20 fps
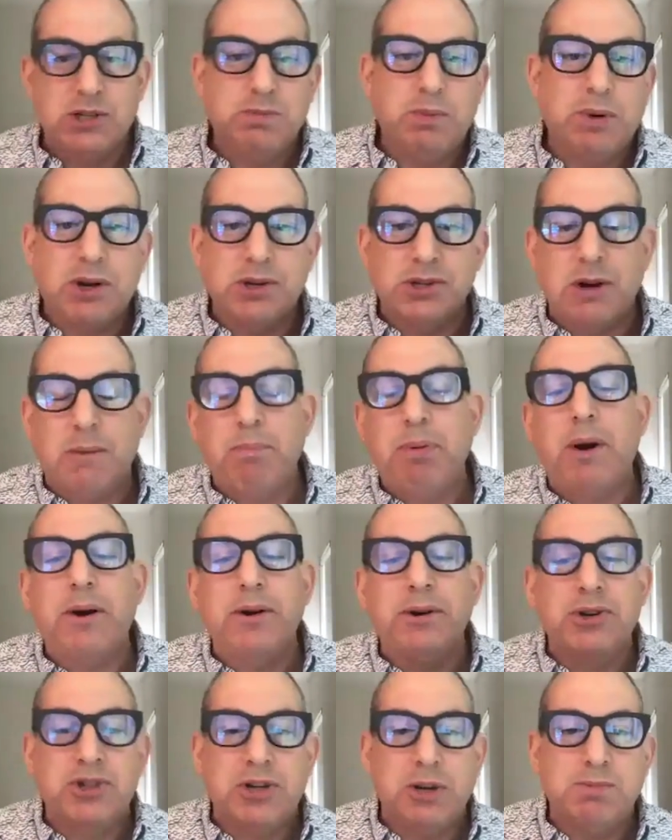because our
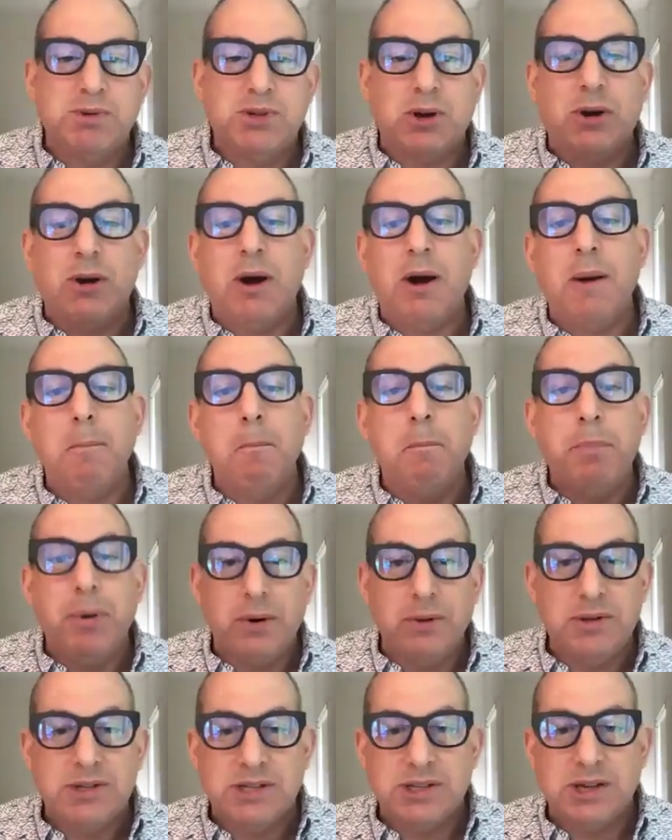partnerships are on
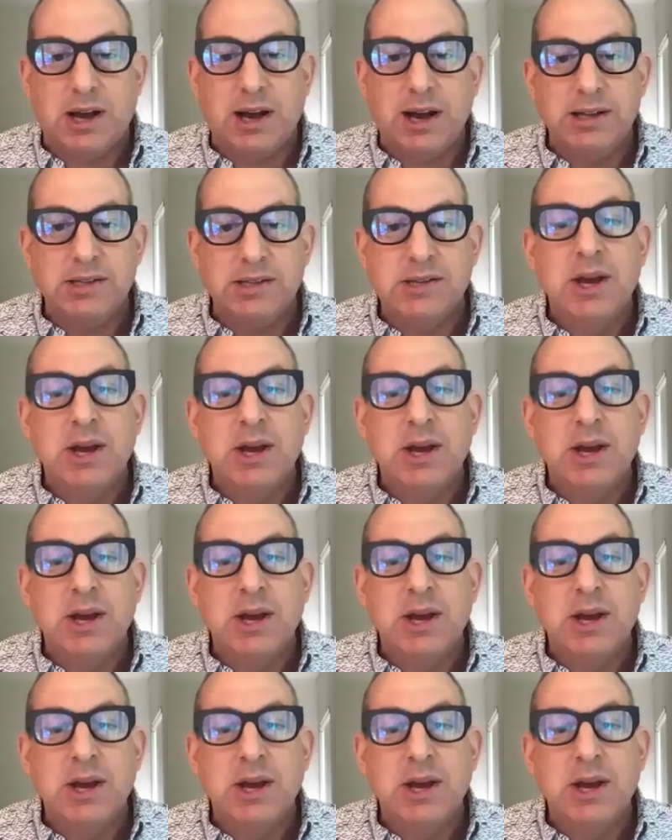both sides.